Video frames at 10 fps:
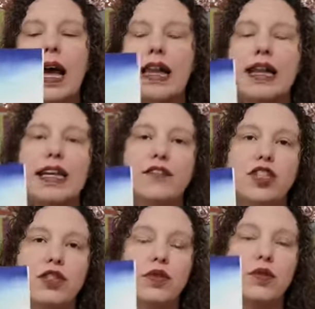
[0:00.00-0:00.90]
and it gives
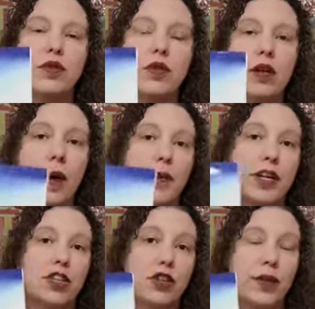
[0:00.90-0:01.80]
you
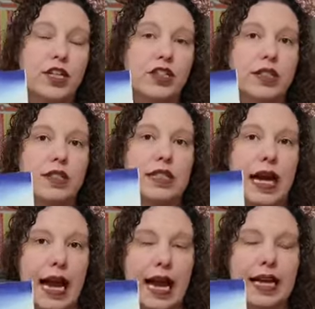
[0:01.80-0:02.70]
comprehension questions
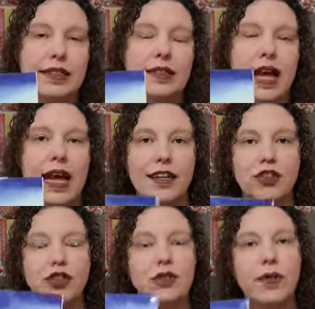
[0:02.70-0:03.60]
to ask
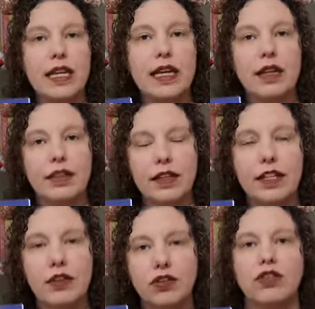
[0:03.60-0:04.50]
as you're reading the
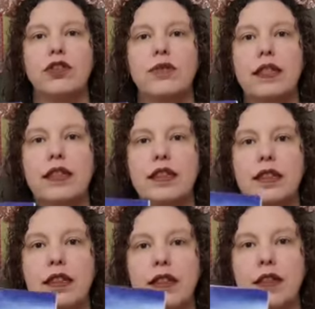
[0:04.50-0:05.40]
literature with
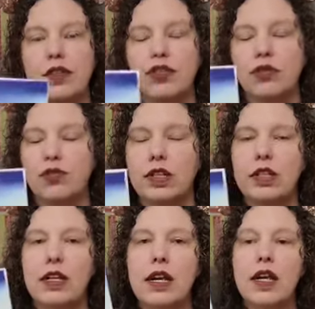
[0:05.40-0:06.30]
the
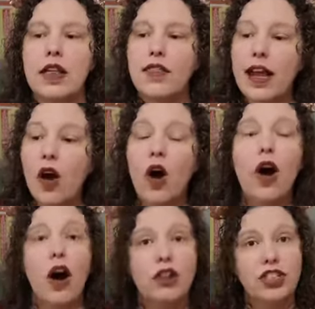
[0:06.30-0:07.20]
children. They
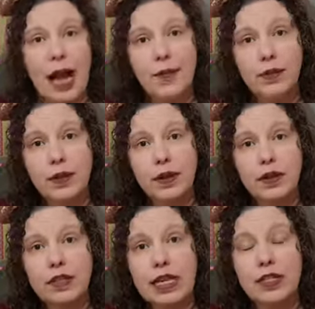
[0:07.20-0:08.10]
are all chapter
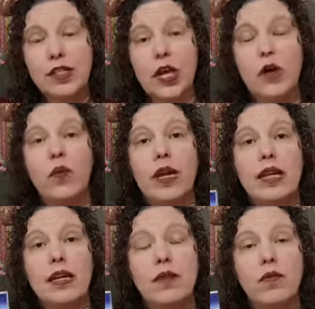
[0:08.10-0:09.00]
books, and so
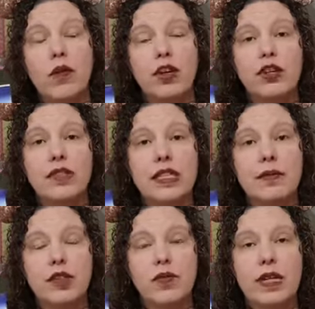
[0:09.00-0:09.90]
we were using
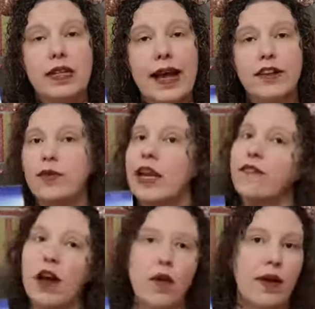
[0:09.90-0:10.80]
them as read-alouds. We
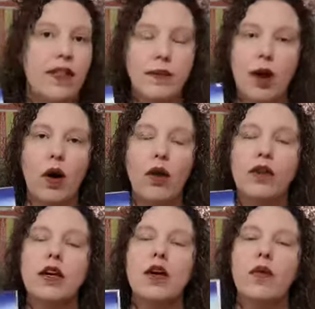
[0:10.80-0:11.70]
have not read them
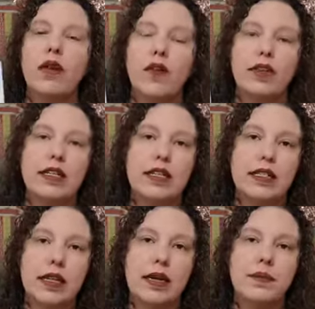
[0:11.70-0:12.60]
all. We've only done
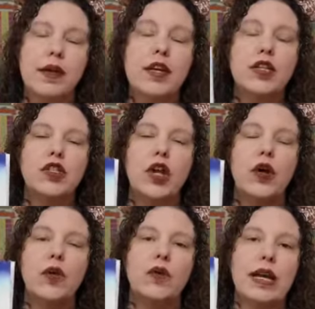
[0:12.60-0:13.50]
some.
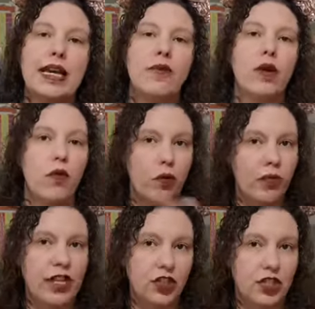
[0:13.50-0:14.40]
So, again, we will
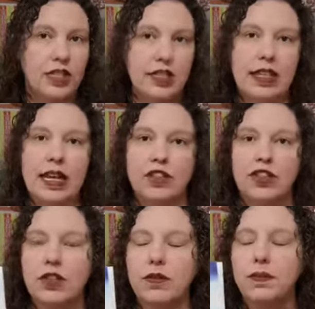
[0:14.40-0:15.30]
finish it
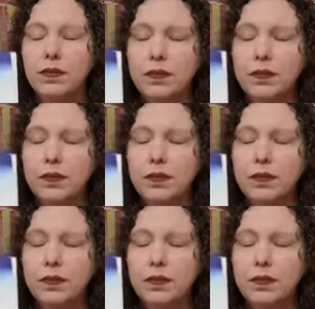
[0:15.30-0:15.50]
next year.